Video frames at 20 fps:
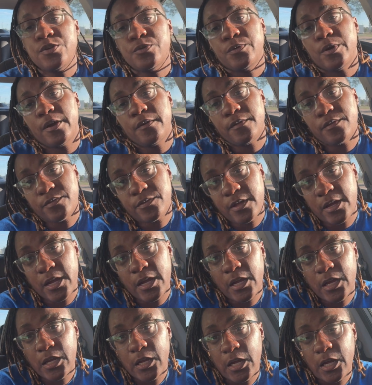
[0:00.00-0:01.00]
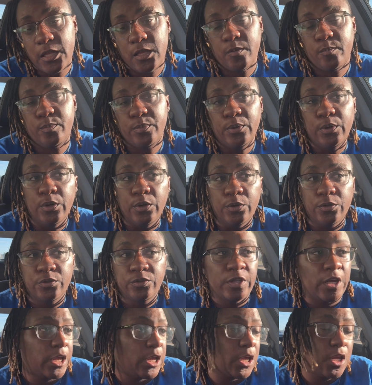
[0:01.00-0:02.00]
do everything in the book
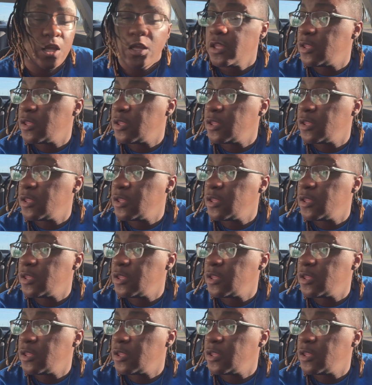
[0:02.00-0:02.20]
that